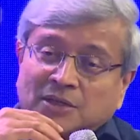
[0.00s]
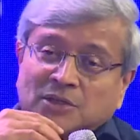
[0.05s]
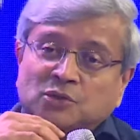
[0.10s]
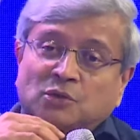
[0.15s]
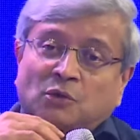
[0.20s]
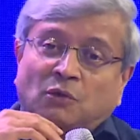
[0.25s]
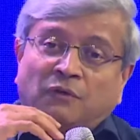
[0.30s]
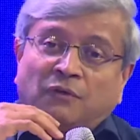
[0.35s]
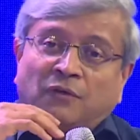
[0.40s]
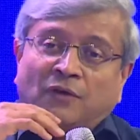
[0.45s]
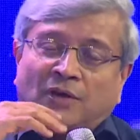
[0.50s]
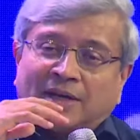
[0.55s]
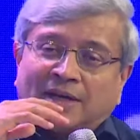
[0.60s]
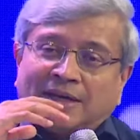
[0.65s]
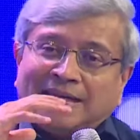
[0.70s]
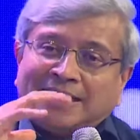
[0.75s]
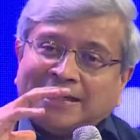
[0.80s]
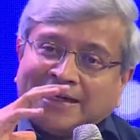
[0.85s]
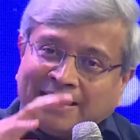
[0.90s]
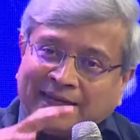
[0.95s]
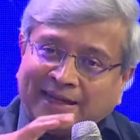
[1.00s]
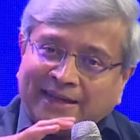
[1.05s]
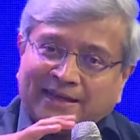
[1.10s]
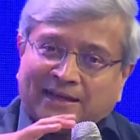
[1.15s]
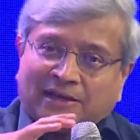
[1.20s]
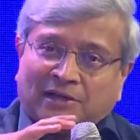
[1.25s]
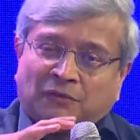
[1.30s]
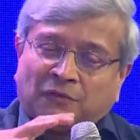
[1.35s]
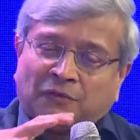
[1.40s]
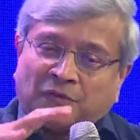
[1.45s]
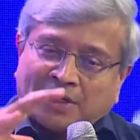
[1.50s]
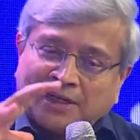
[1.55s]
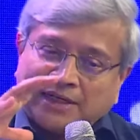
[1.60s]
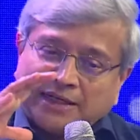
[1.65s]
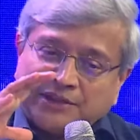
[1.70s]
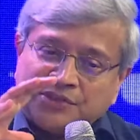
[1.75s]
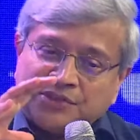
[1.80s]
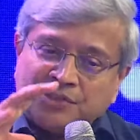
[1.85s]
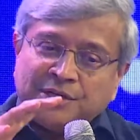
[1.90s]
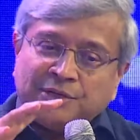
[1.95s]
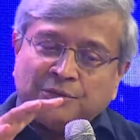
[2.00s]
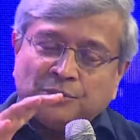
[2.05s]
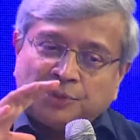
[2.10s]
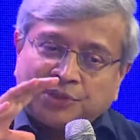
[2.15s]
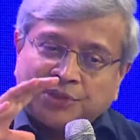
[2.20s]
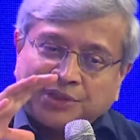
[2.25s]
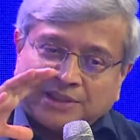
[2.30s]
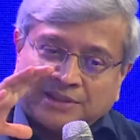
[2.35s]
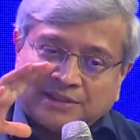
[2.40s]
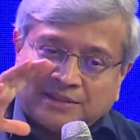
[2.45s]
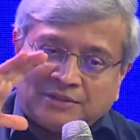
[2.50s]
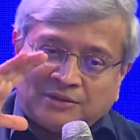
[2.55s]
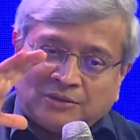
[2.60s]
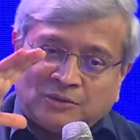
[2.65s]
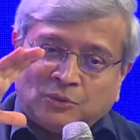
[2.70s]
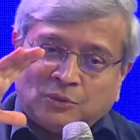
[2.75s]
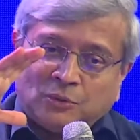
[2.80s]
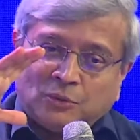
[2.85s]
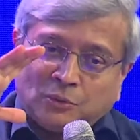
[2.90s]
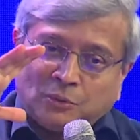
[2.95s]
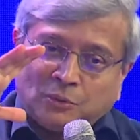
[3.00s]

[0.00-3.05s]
So for in India, for an institution to